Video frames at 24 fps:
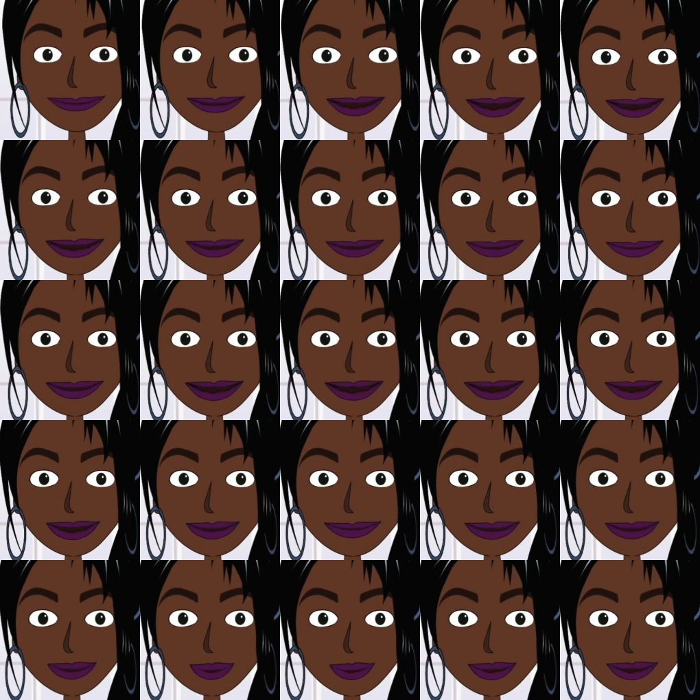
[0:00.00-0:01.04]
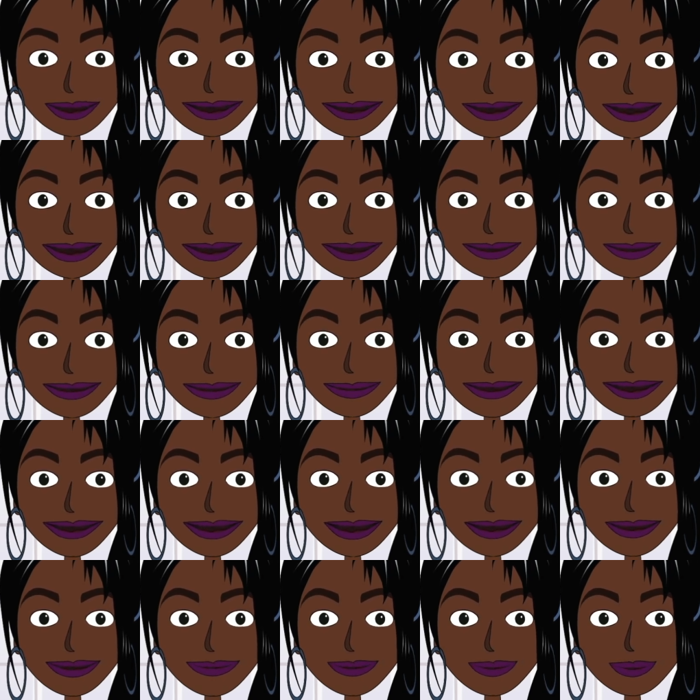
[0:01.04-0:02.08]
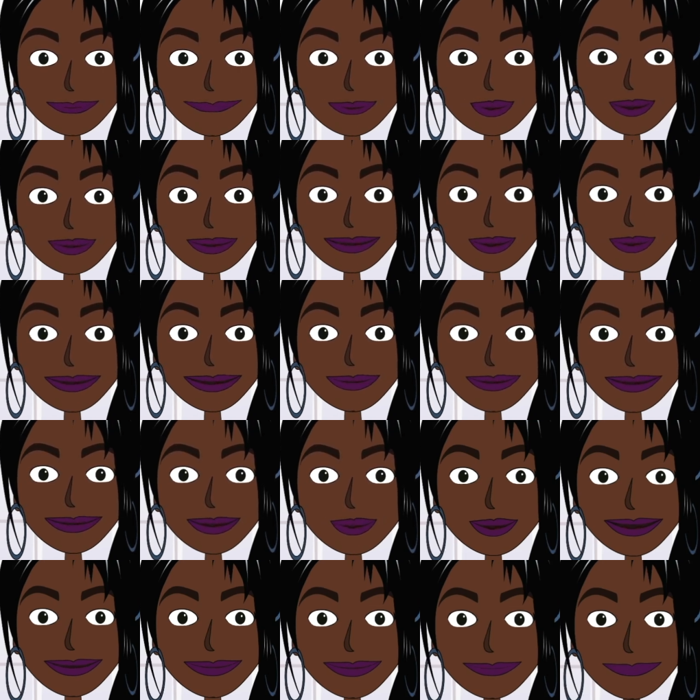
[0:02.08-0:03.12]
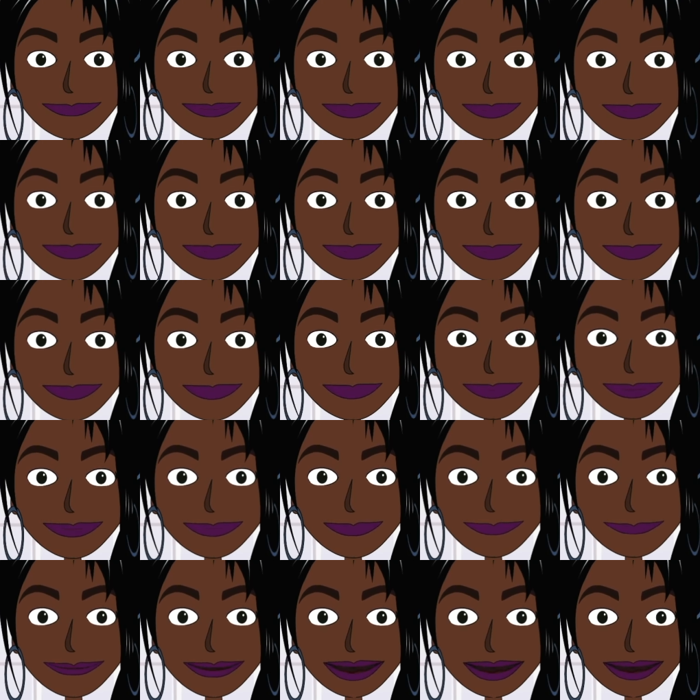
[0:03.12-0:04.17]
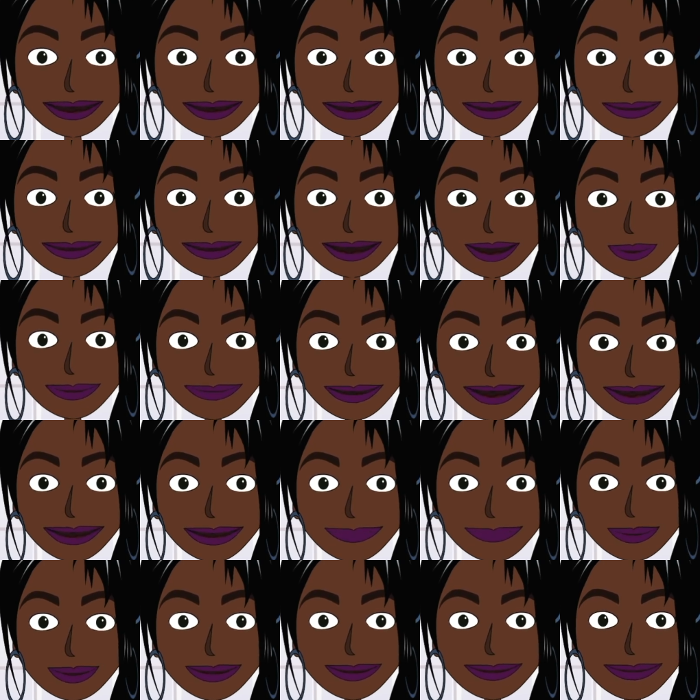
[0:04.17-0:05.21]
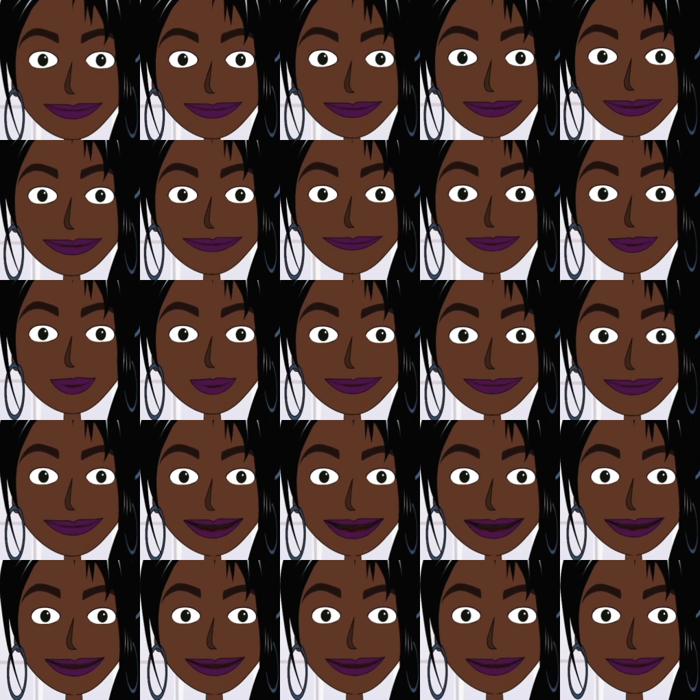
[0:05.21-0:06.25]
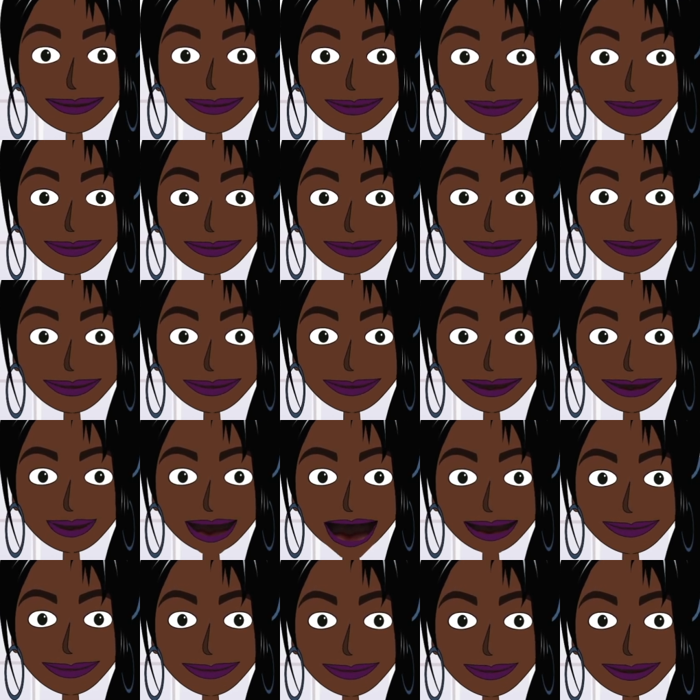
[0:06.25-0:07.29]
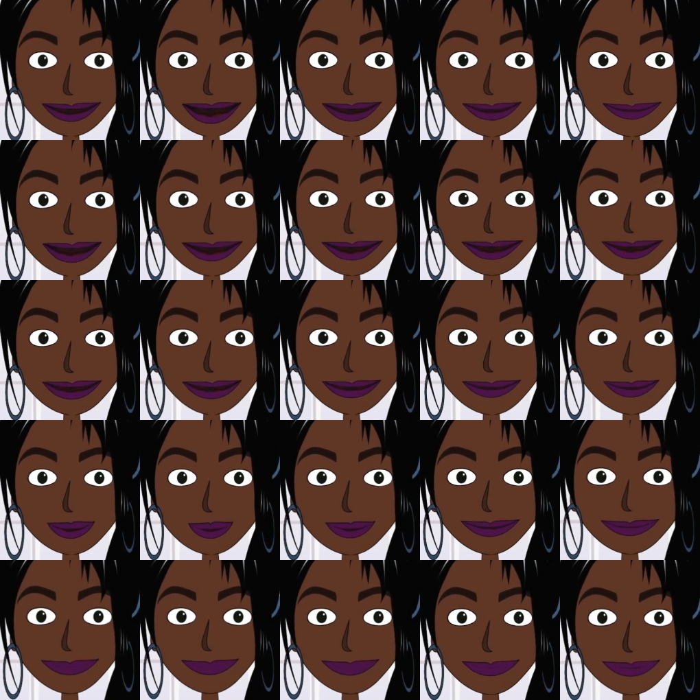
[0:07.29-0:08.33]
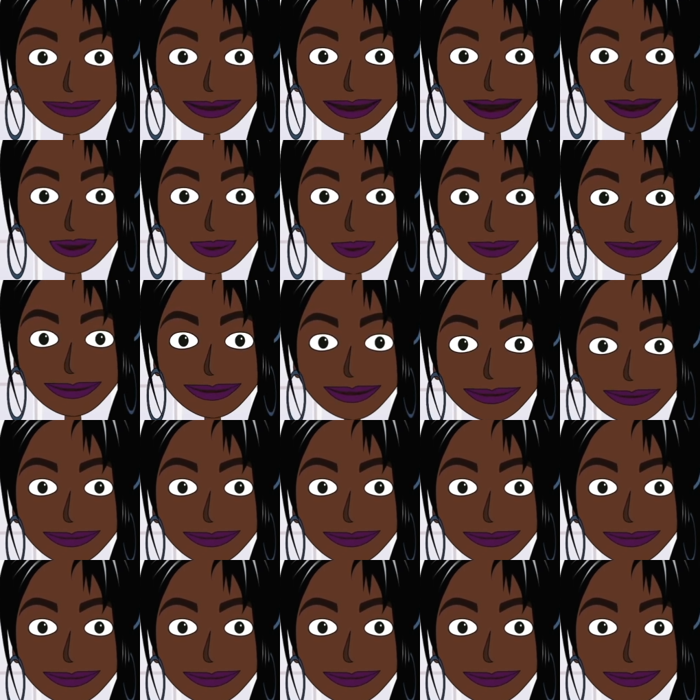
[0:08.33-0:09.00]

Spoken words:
It is the closest to the seed you are going to get. But there is the fact that heat is used to extract JBCO contrary to